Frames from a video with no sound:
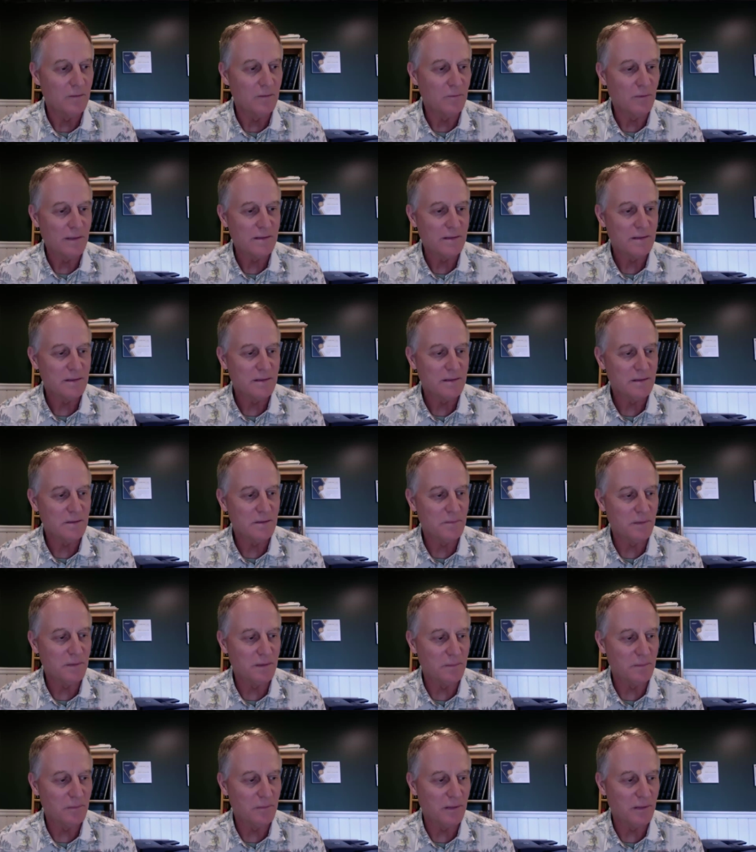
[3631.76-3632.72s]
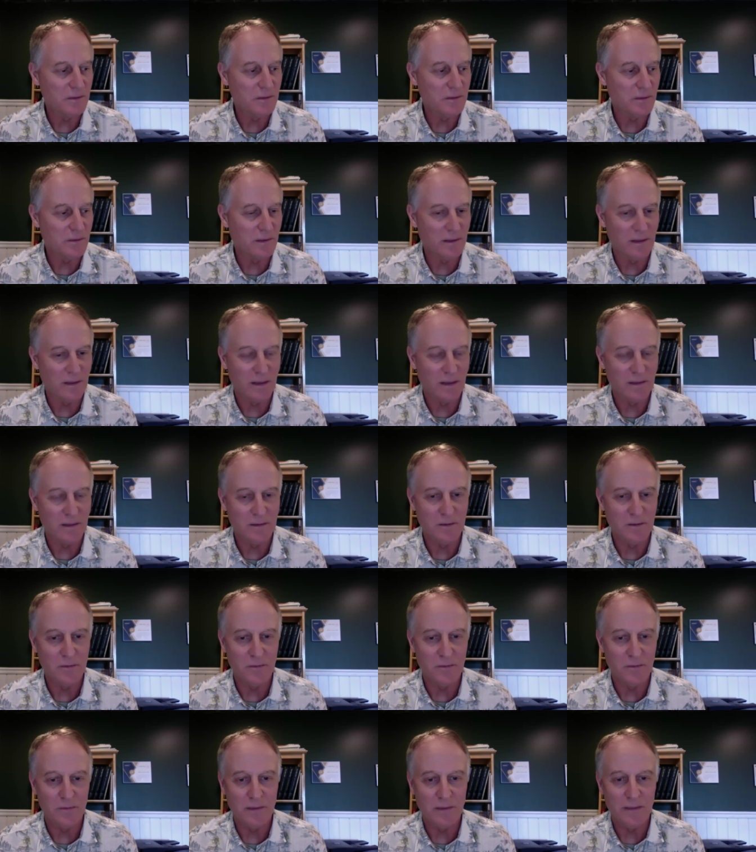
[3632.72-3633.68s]
Wes, this has been a pleasure.
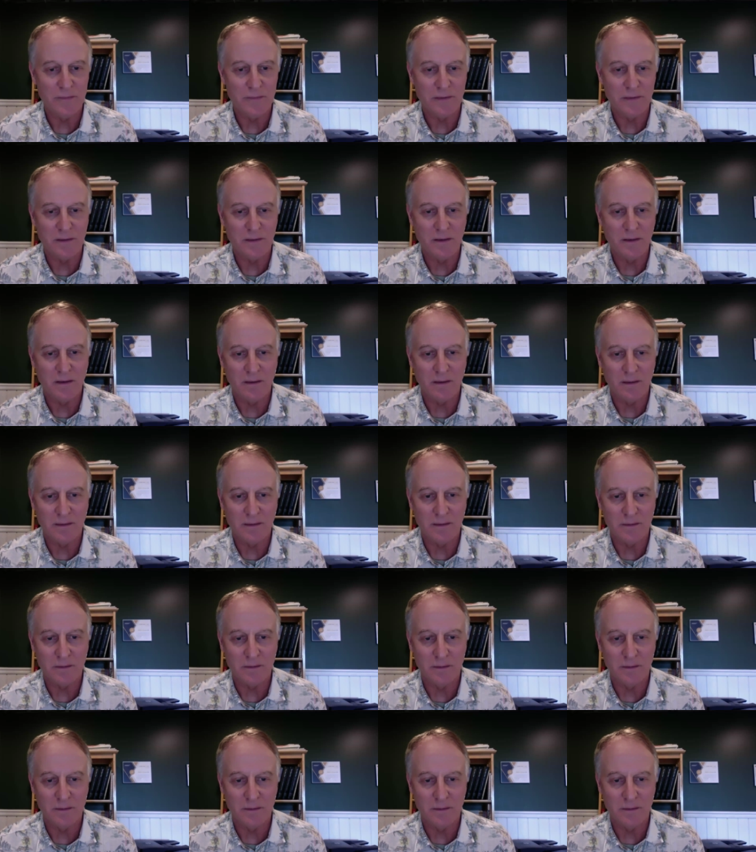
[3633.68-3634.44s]
We have to call